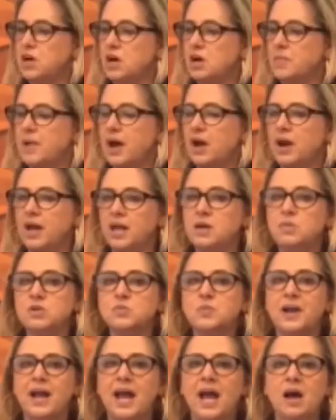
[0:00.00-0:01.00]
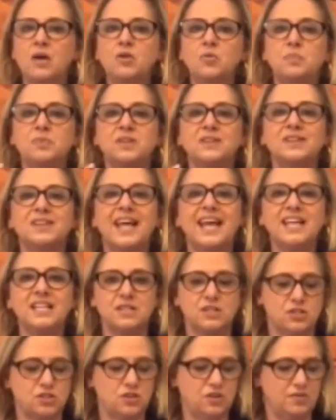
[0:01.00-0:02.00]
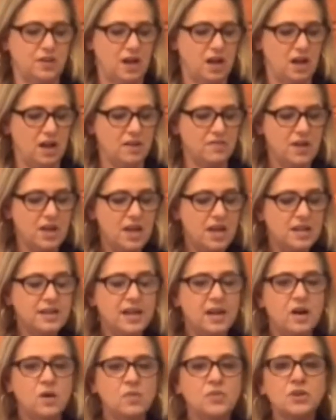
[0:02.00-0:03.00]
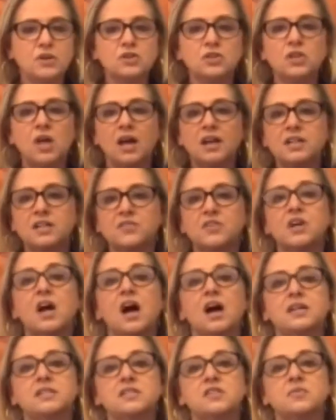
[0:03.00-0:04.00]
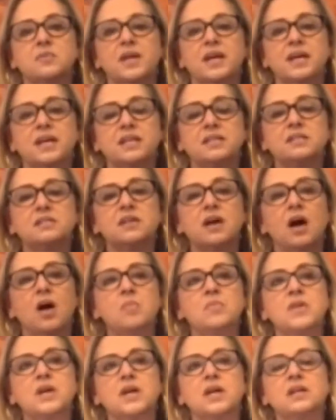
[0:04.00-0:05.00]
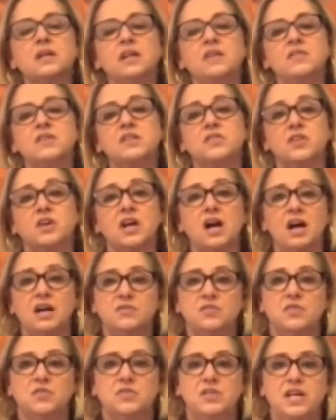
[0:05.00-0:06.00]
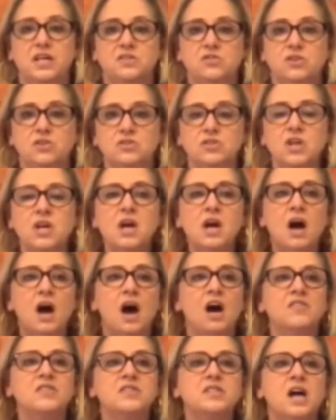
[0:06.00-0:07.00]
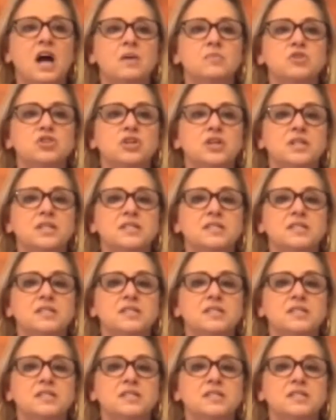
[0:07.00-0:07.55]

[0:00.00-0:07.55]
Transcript: about animals, but how do plants survive? Now, there are a lot of different kinds of plants that can live in different kinds of deserts. Oftentimes you're going to